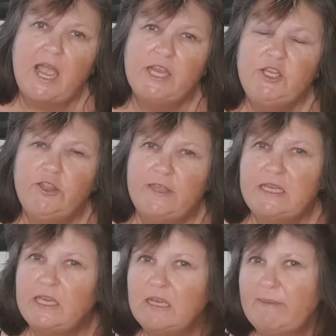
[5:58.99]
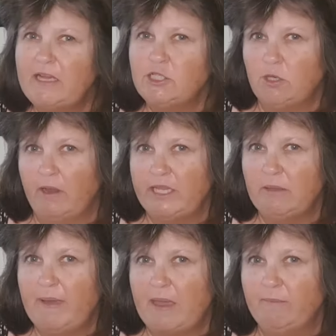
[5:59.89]
and you're thinking about trying the
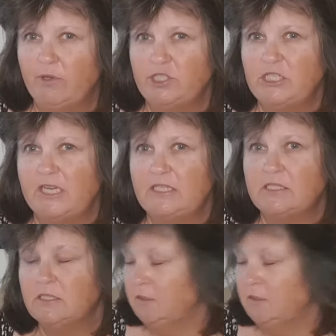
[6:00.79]
bamboo sheets,